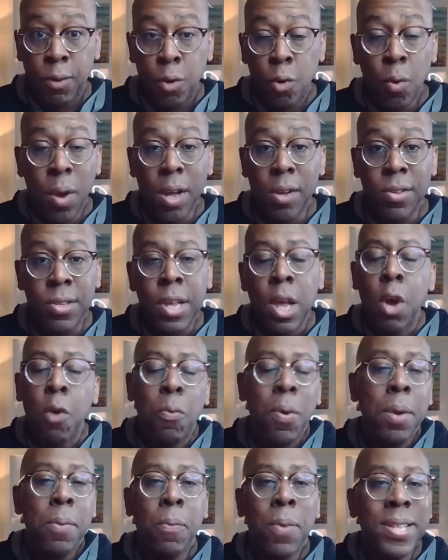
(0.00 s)
Who else?
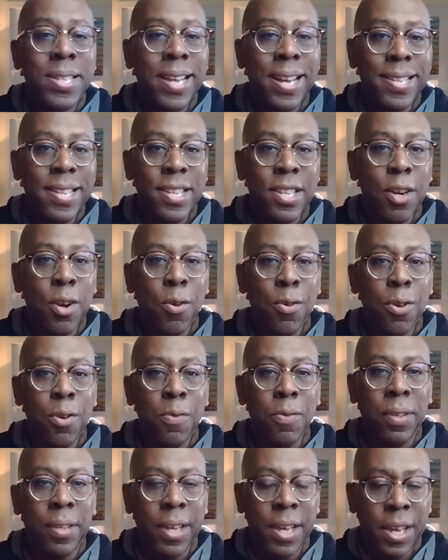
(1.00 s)
When Texas and
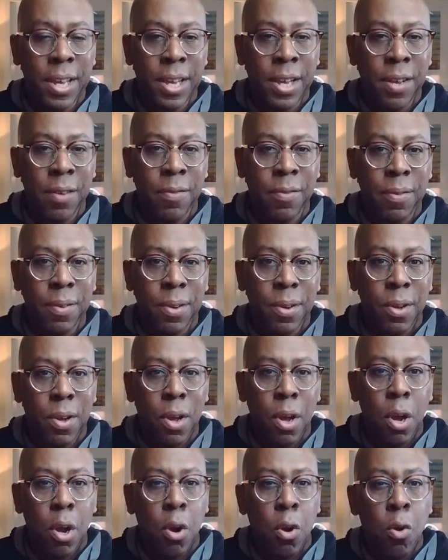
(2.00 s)
OU leave,
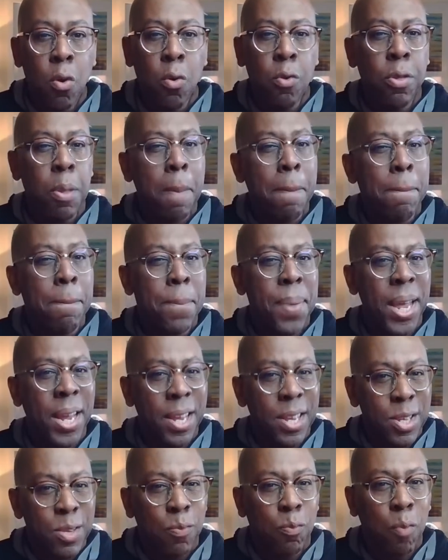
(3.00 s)
who are the
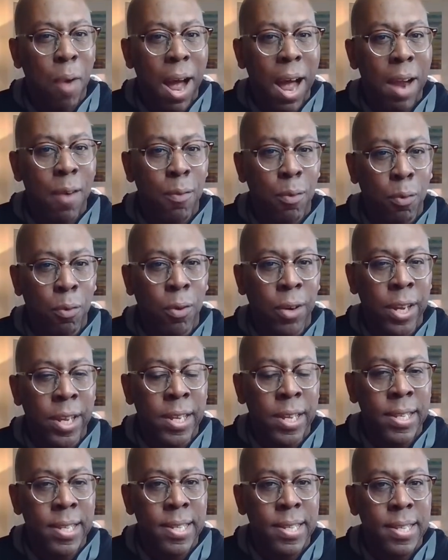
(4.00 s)
biggest
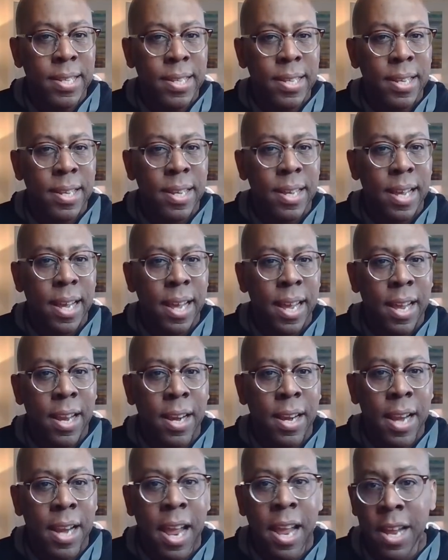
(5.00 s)
rivalries
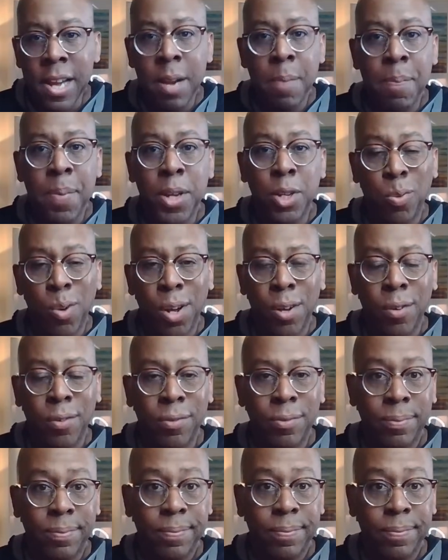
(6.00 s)
that in the Big 12?